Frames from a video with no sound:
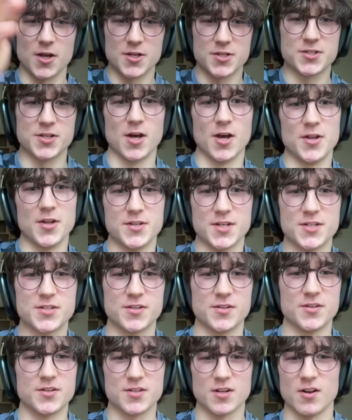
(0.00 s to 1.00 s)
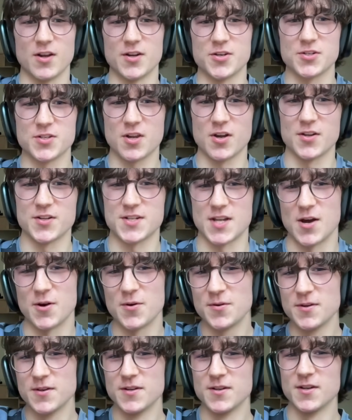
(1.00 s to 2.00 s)
a certain distance, the light just cuts
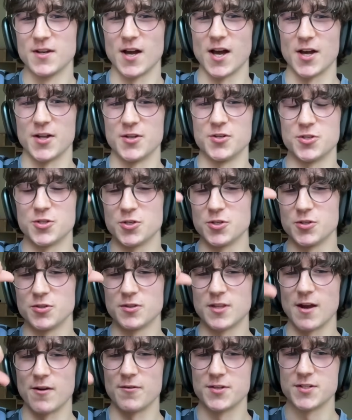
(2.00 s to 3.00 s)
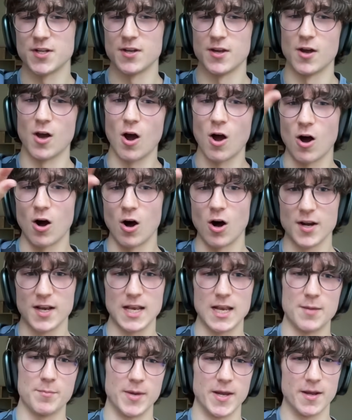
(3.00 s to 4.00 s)
out, and there is a hard
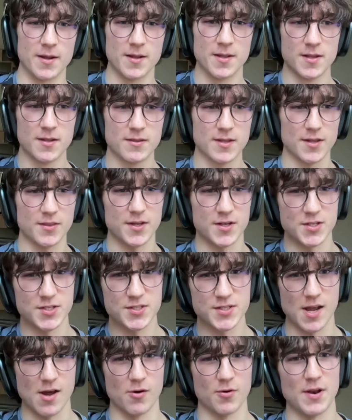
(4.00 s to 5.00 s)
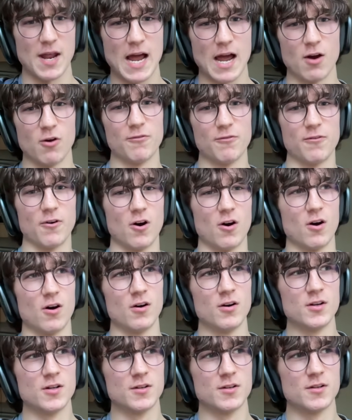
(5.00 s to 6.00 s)
limit that they set on how far
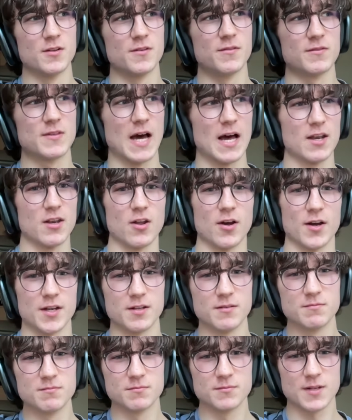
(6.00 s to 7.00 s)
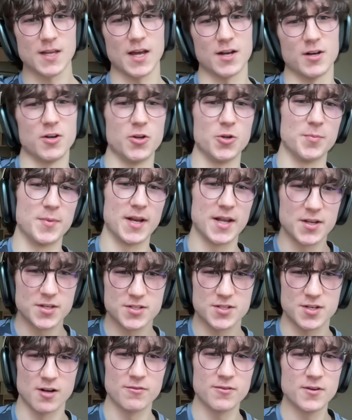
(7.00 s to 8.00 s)
that light can illuminate
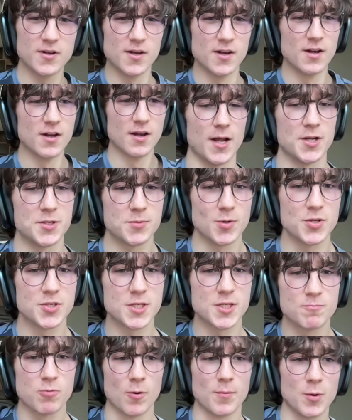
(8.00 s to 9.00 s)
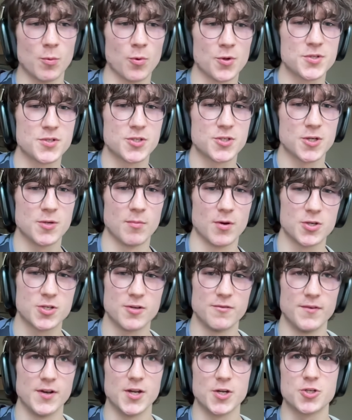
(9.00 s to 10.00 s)
stuff. I suppose this probably wasn't too much
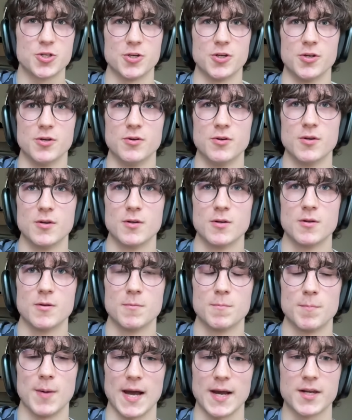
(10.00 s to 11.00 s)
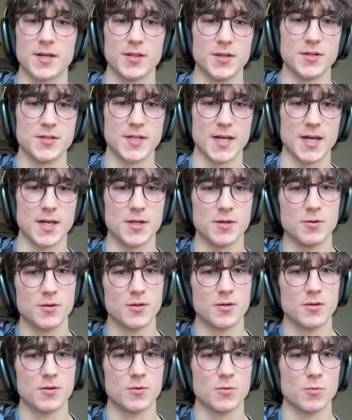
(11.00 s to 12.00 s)
of an issue back in the day.
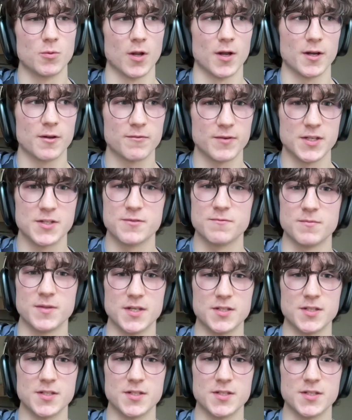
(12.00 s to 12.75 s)
Like these